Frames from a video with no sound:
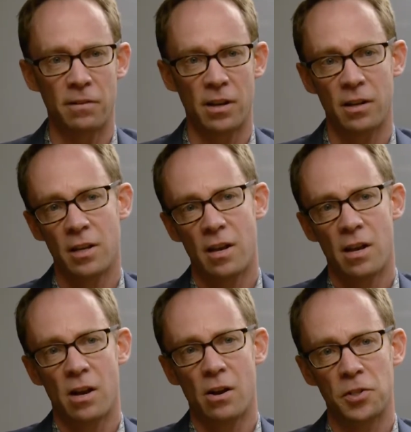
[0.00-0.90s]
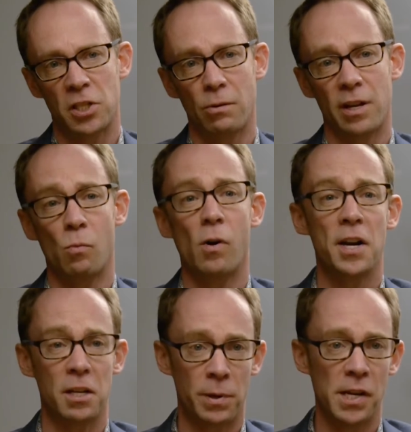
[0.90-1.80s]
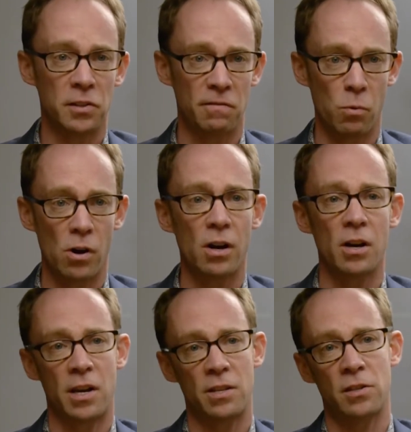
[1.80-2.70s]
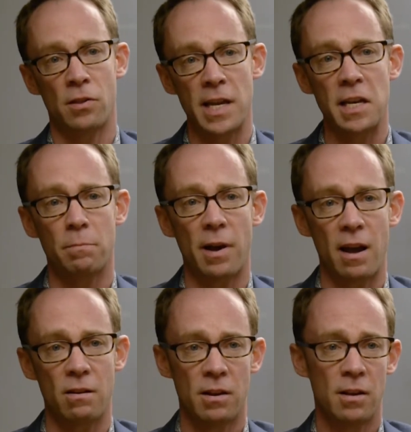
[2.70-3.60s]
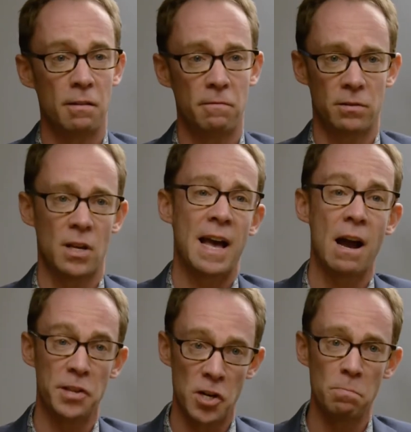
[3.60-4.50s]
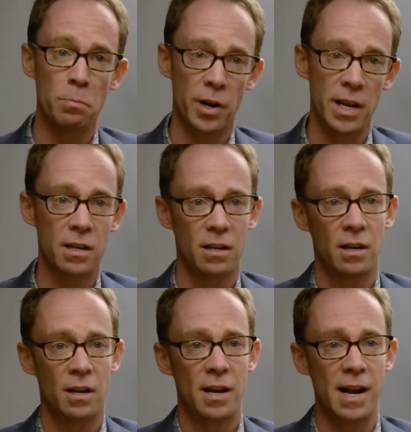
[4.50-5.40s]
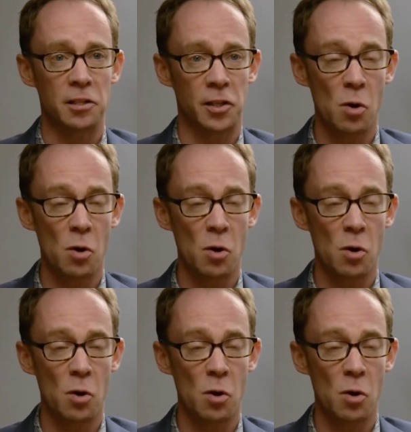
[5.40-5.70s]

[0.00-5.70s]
for us doing a wider piece of work to think about how the company actually